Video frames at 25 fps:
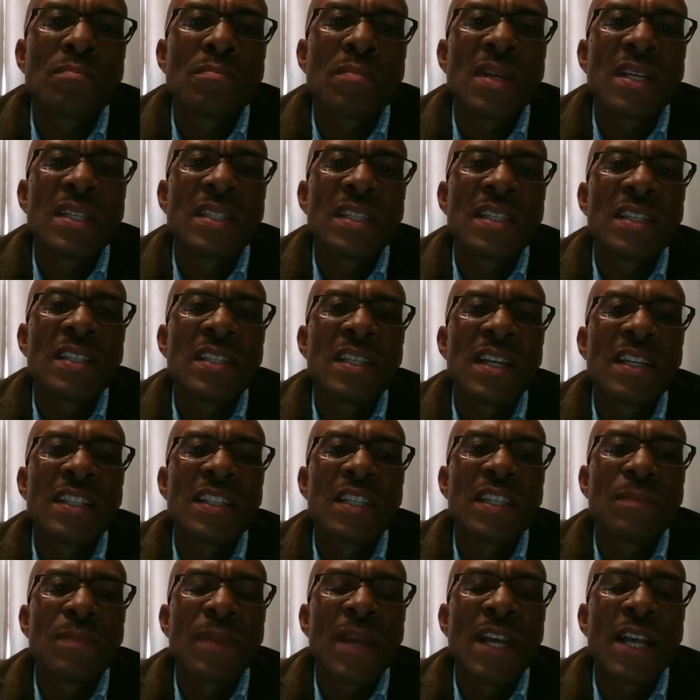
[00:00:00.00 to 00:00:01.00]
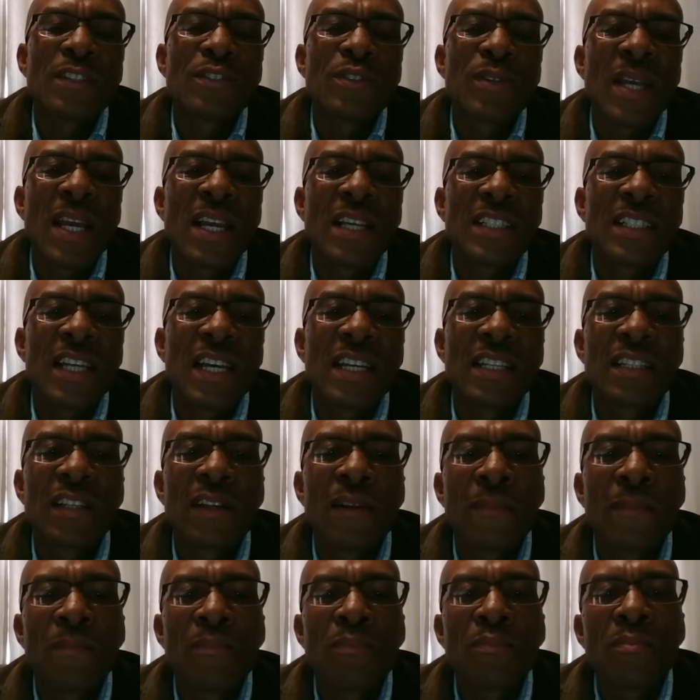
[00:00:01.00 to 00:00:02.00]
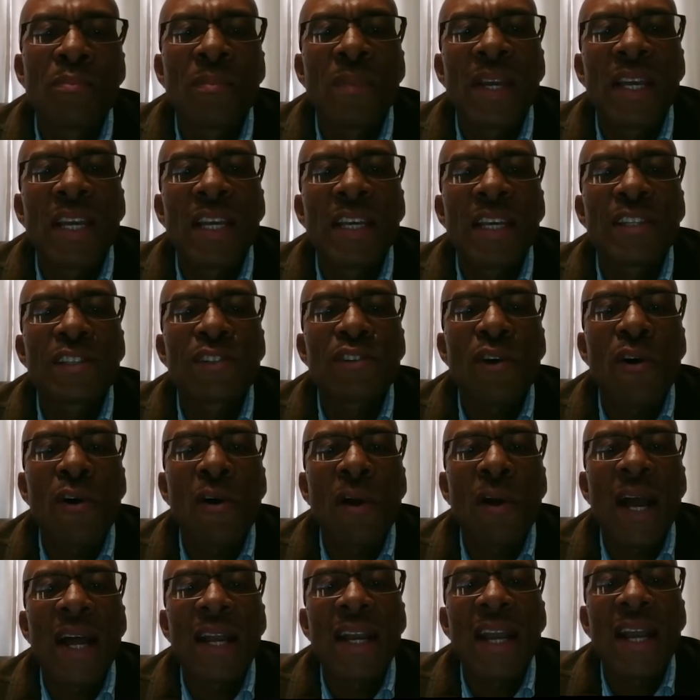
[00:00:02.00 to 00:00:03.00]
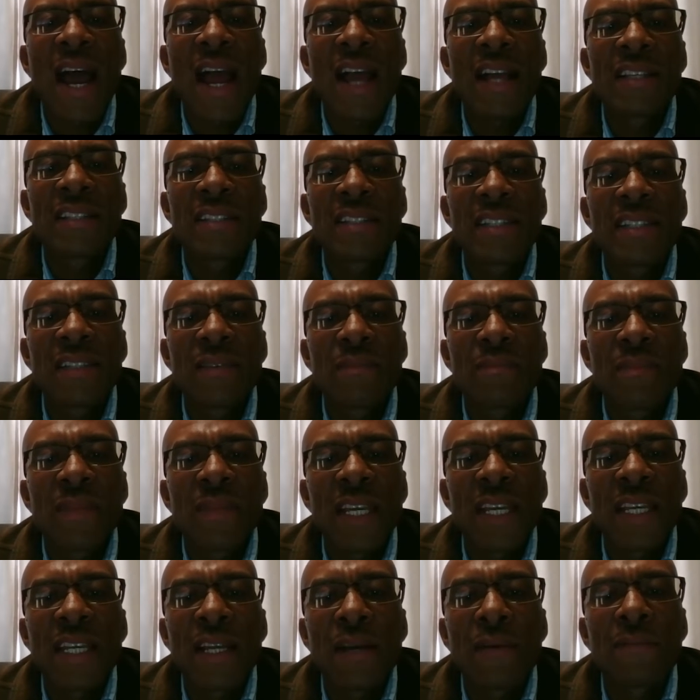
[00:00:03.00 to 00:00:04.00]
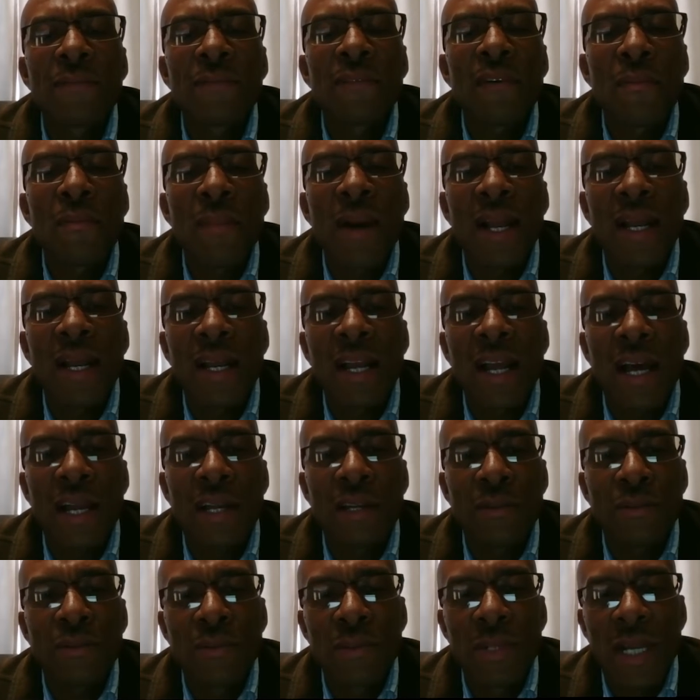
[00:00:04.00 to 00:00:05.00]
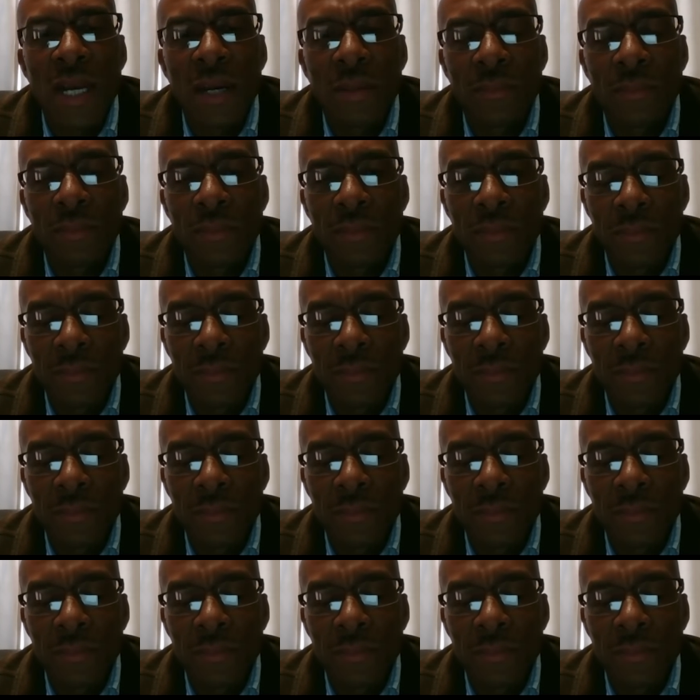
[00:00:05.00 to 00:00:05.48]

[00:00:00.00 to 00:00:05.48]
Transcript: citizenship education is organized in a formal curriculum.